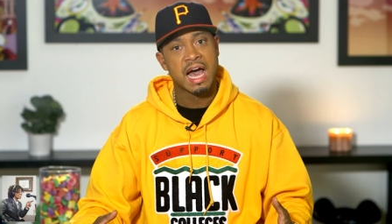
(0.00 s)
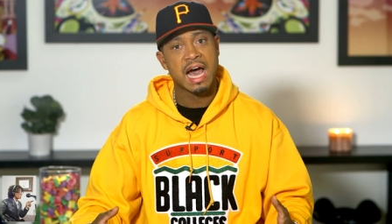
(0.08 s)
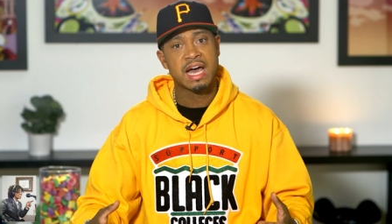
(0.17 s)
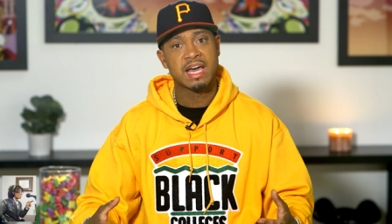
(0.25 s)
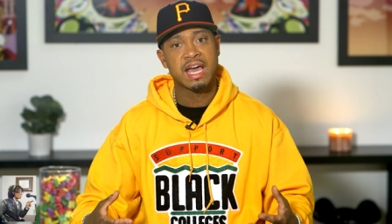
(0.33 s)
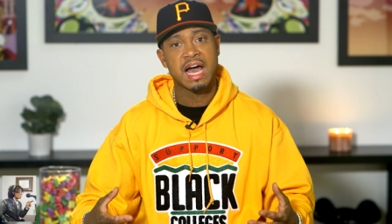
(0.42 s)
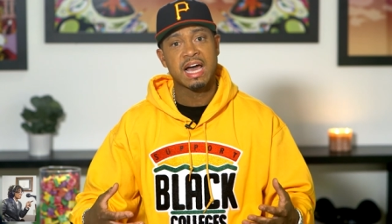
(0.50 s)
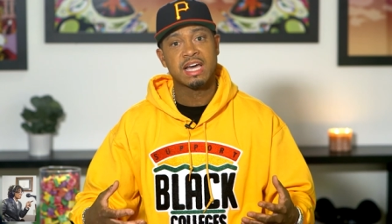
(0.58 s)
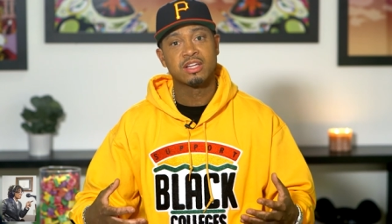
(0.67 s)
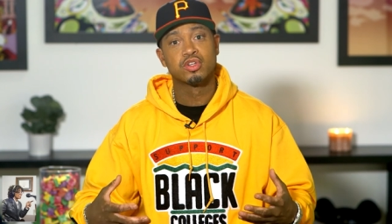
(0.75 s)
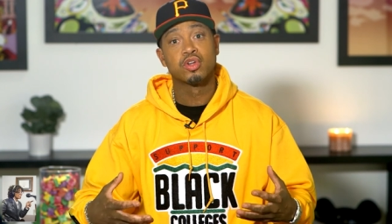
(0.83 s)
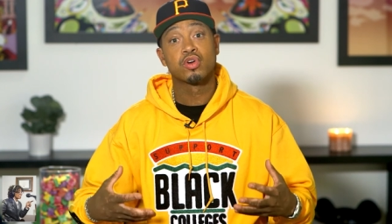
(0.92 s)
I, I
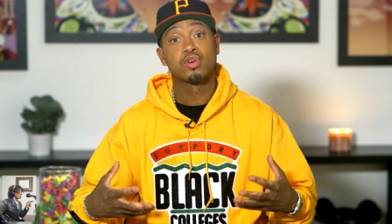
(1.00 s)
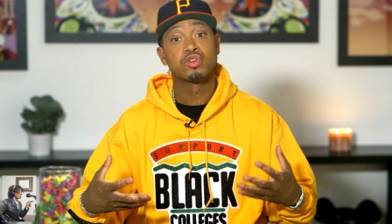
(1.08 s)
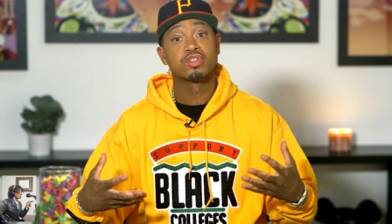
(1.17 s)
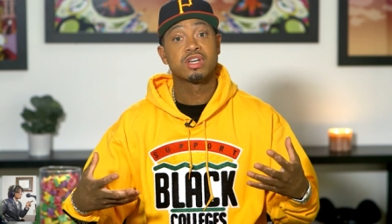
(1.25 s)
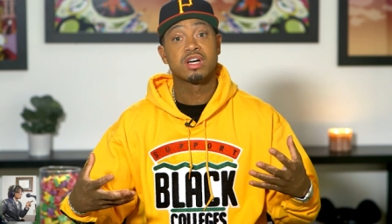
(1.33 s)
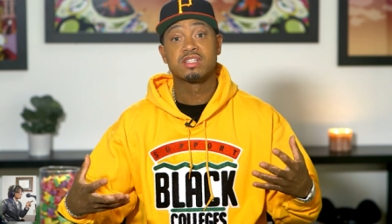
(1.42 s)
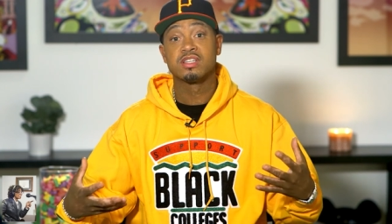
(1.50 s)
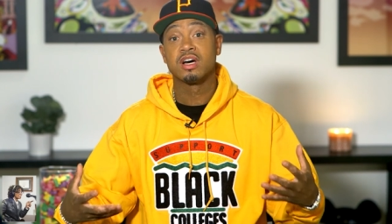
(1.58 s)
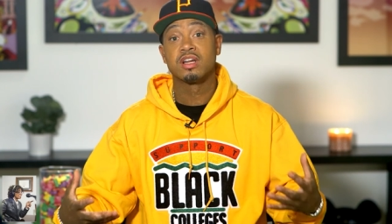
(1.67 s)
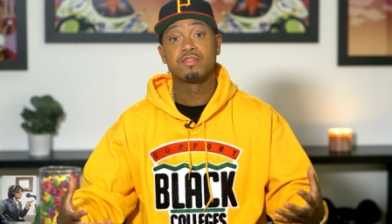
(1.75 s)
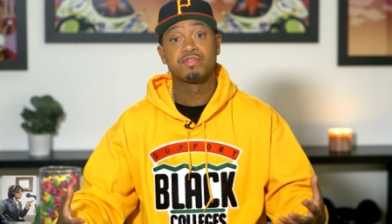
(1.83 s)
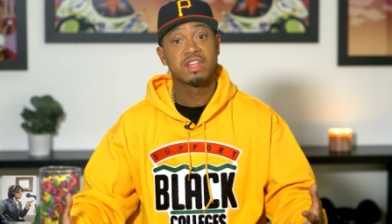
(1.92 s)
learned a
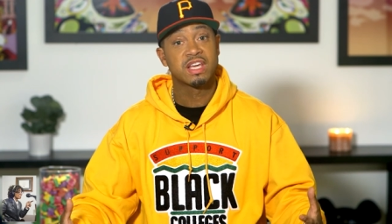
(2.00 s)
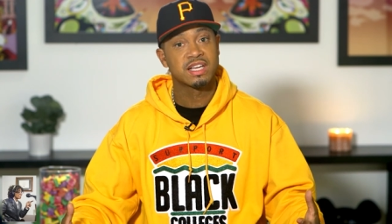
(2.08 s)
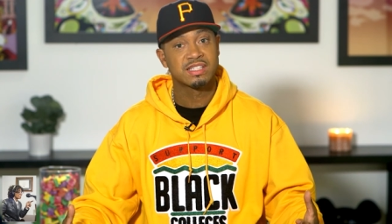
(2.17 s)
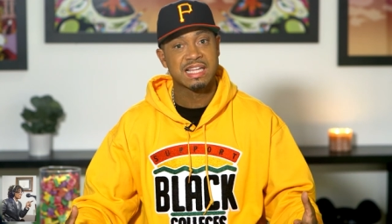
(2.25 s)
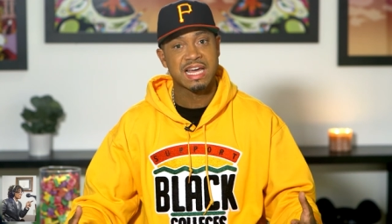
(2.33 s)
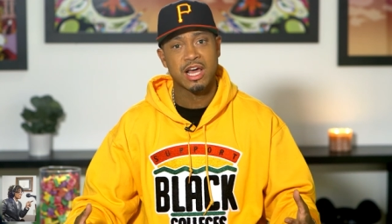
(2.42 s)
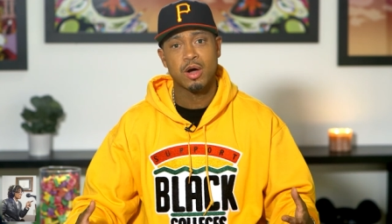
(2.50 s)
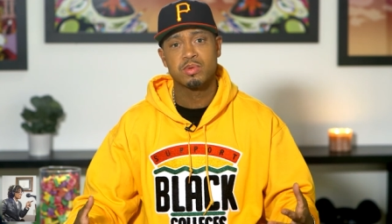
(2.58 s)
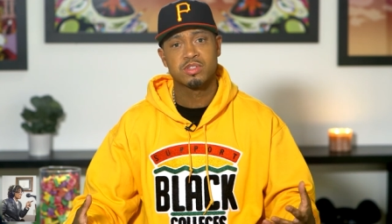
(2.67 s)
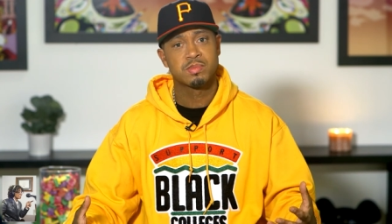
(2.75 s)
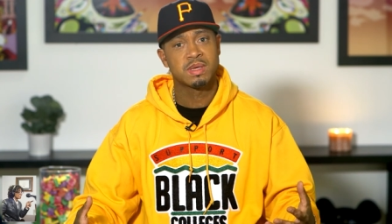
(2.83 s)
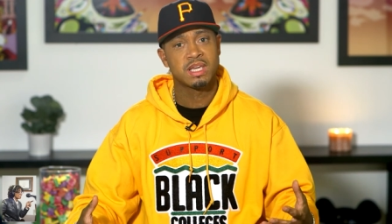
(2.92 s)
ton of things things that
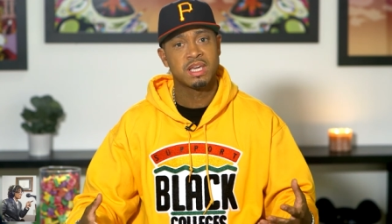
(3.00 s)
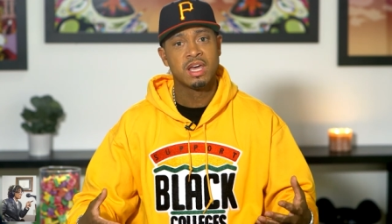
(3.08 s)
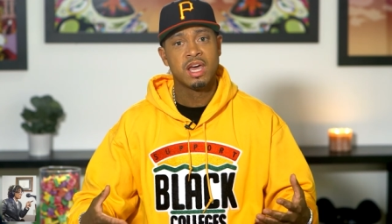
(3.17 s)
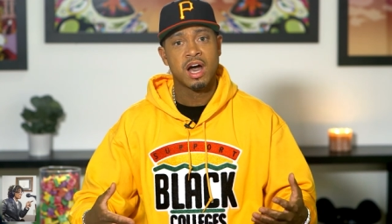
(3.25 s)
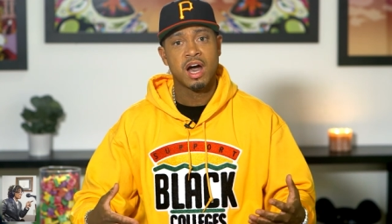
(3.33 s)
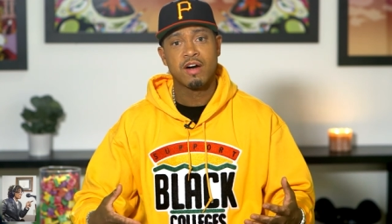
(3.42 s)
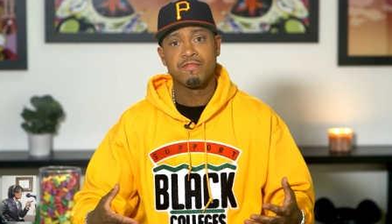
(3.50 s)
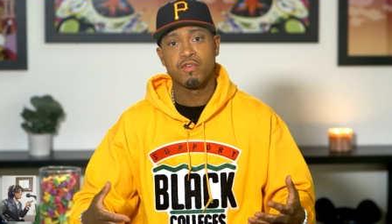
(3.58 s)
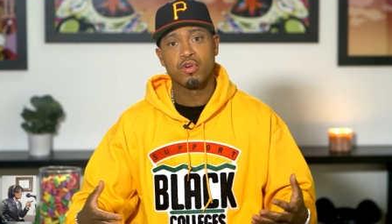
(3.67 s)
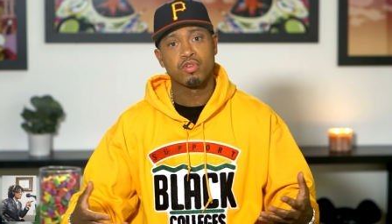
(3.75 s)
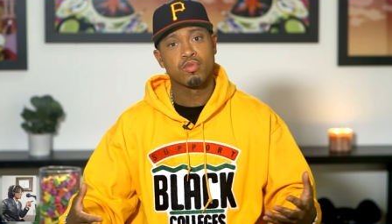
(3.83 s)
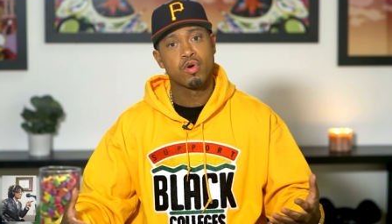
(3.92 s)
helped me uh,
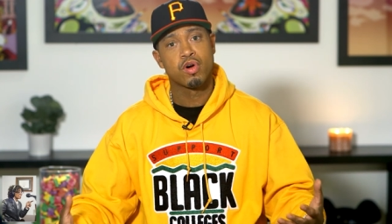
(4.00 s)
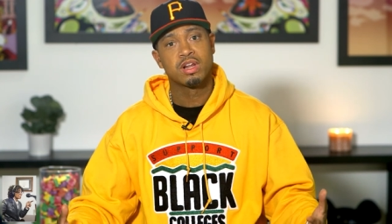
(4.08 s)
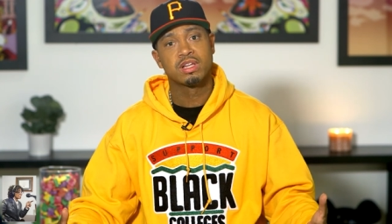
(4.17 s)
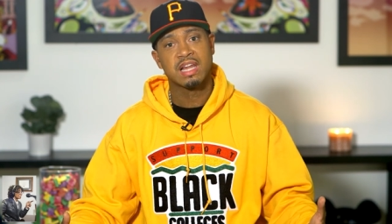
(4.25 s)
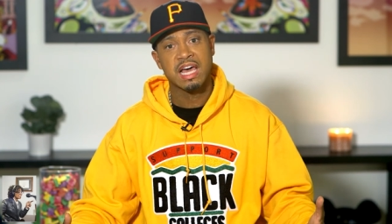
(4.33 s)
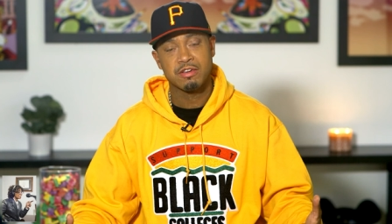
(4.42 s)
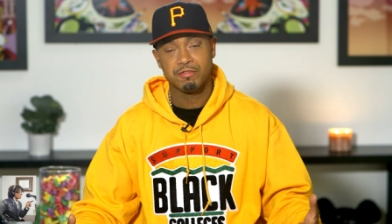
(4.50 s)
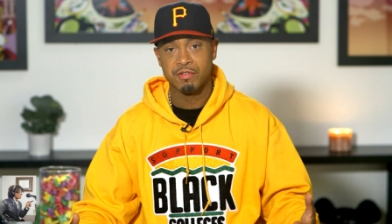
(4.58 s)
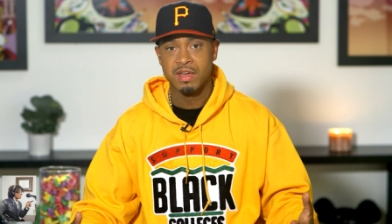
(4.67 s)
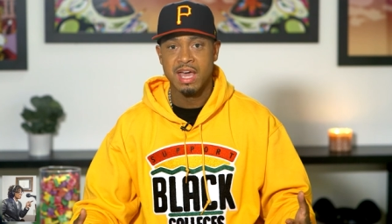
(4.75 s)
further on in life.